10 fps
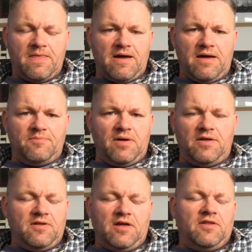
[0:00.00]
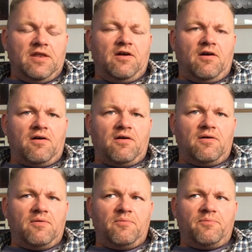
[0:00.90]
And they're not
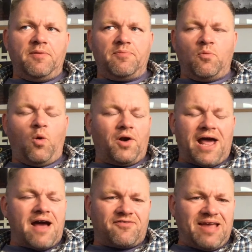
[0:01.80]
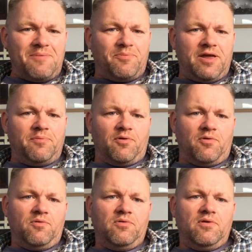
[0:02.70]
people. 1 out of 10 people